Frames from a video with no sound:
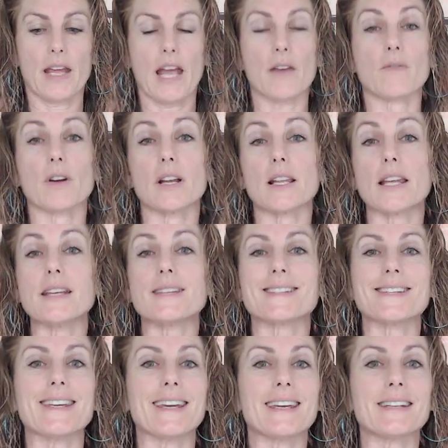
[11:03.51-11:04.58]
and release
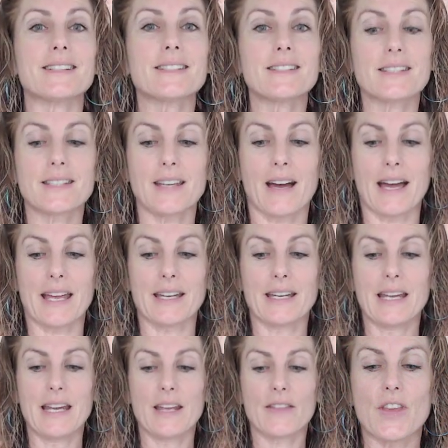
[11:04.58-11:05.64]
the insight
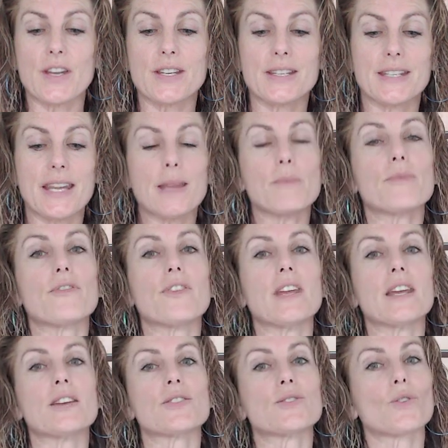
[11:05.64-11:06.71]
that deep
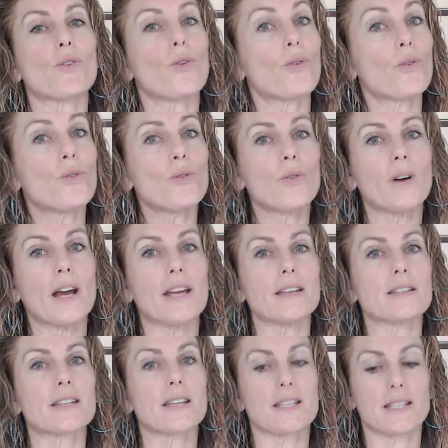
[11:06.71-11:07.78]
fears
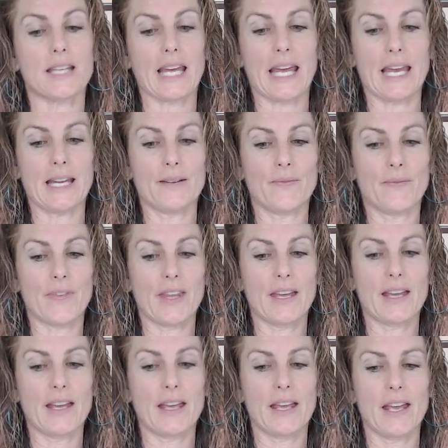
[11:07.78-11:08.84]
always contain
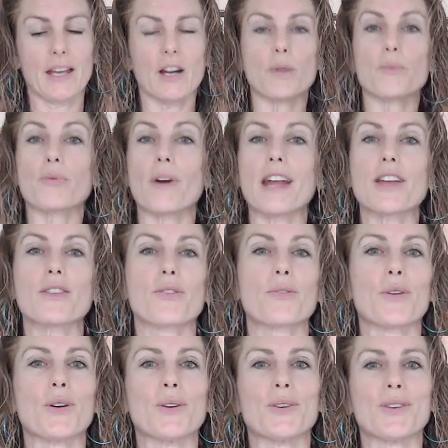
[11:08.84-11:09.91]
and I'll break
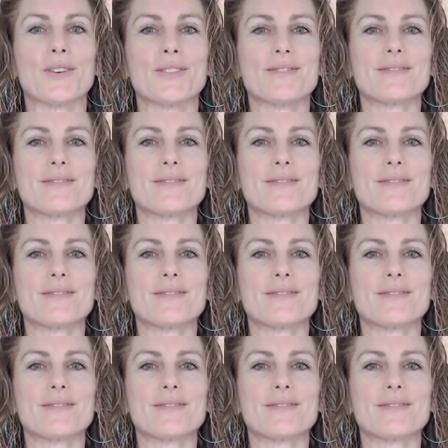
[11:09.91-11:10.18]
through